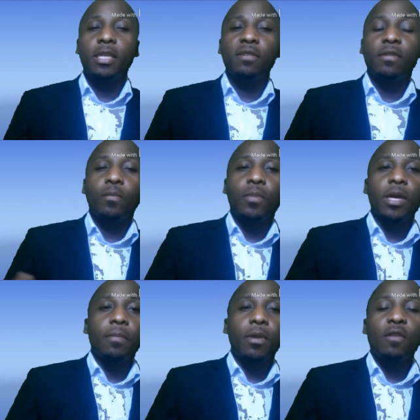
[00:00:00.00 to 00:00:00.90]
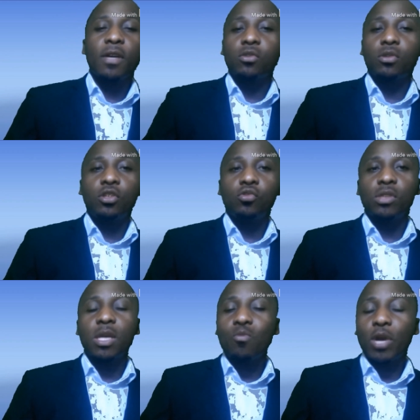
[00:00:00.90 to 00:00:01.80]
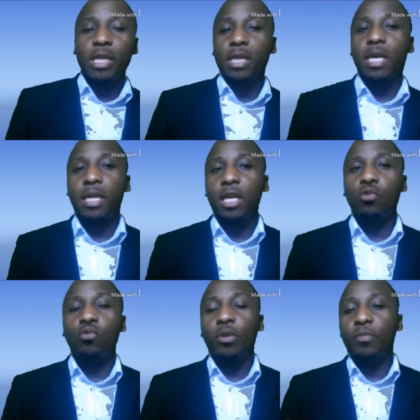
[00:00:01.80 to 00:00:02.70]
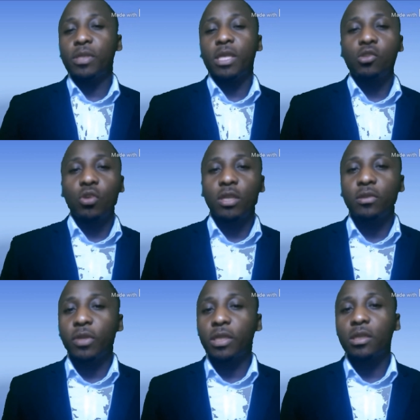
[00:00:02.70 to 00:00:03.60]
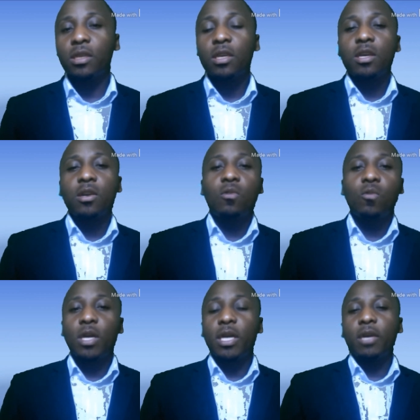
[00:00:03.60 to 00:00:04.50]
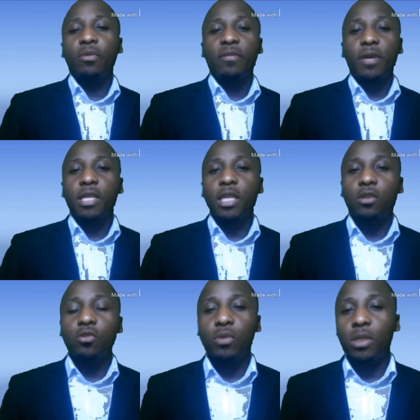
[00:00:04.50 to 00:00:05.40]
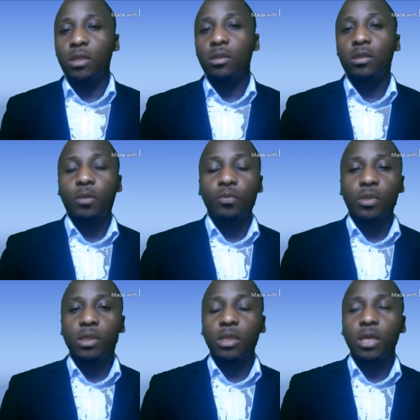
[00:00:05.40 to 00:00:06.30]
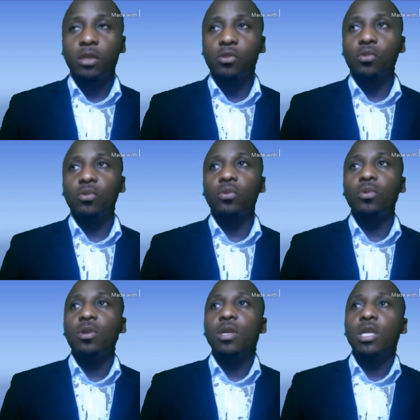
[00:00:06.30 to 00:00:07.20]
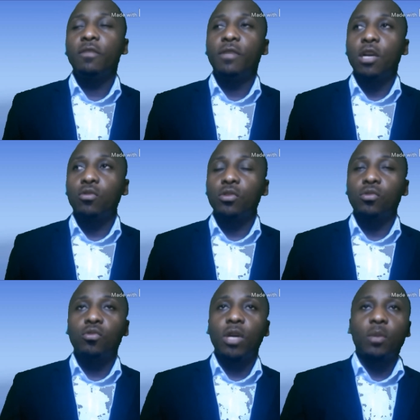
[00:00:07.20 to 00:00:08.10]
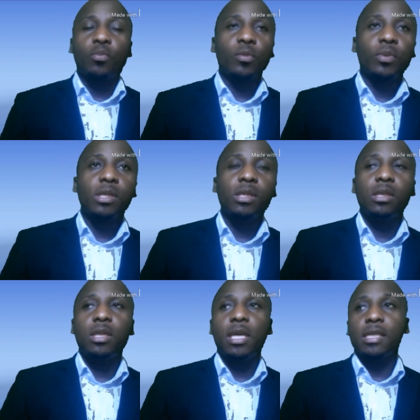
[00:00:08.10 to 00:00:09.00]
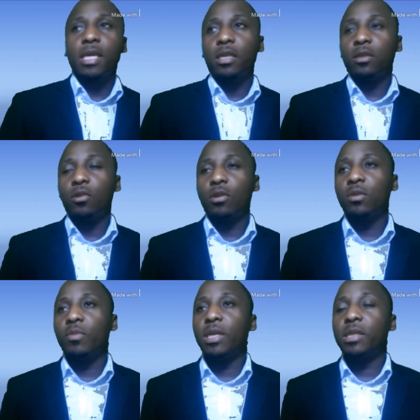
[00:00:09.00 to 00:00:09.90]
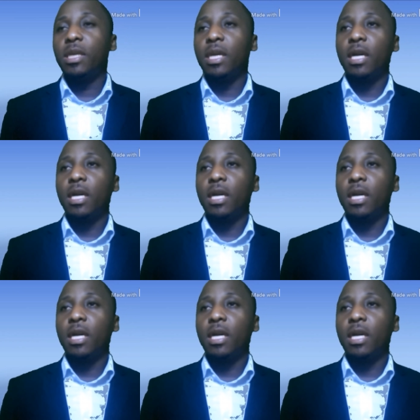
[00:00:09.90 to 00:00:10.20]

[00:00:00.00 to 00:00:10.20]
give a power of attorney to someone in Ghana who will represent your interests wherever they are doing the procedure. So if they are going to look at the property, they are signing documents,